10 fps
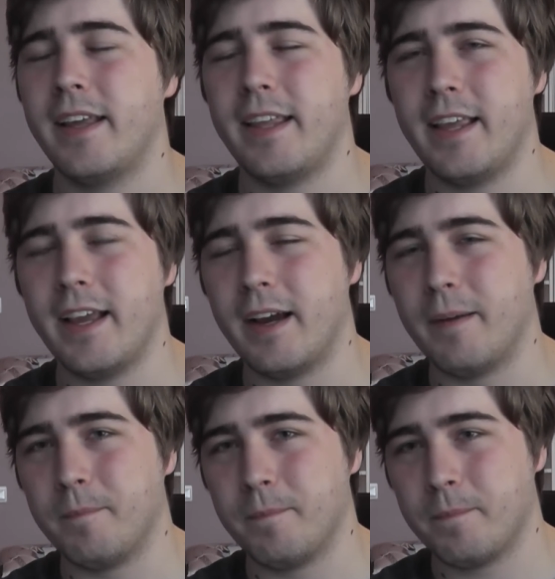
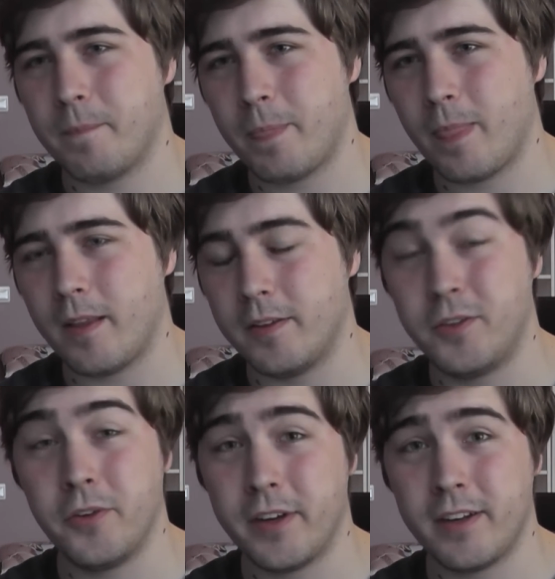yeah,
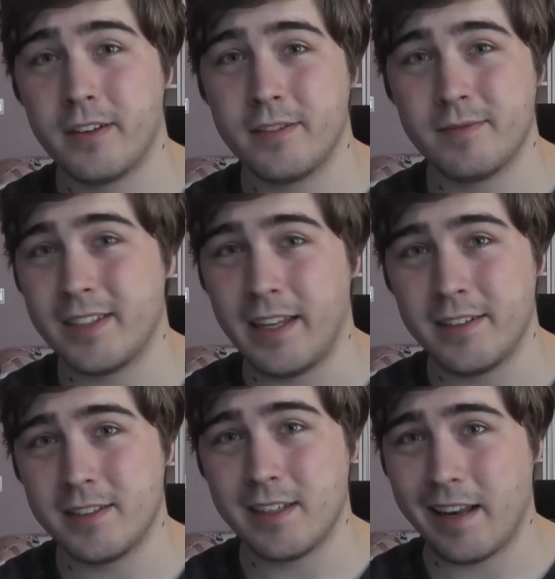during an
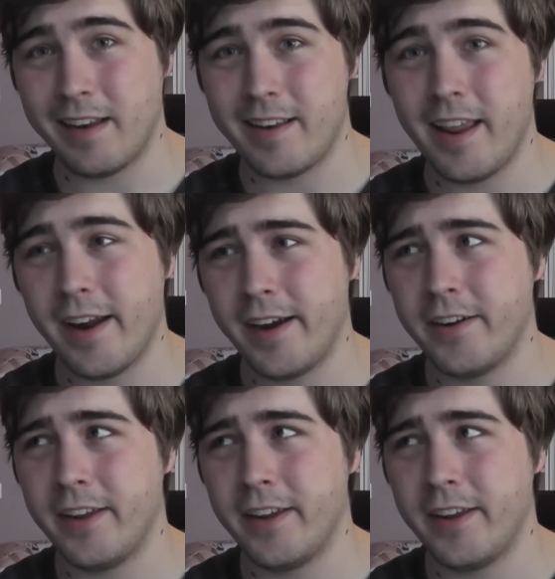incident there,